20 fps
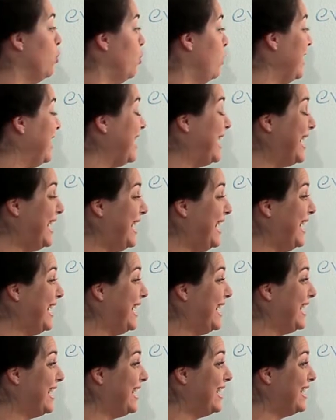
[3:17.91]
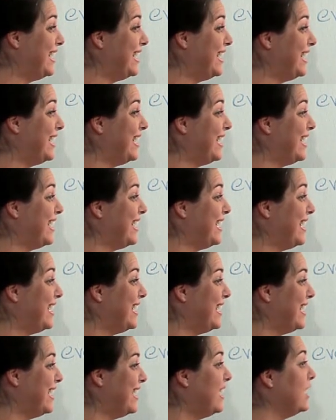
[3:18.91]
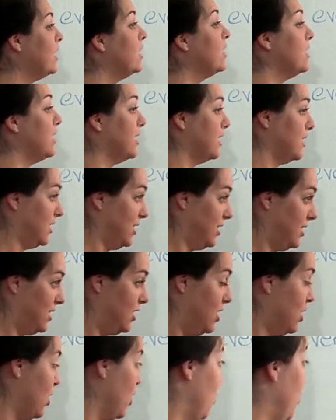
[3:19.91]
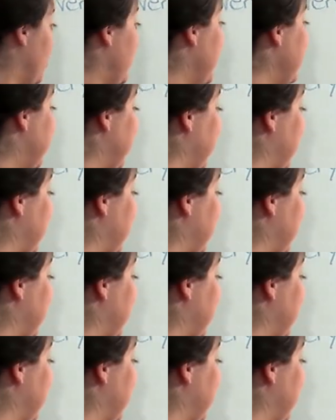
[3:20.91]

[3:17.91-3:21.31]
We, uh, study. we study. We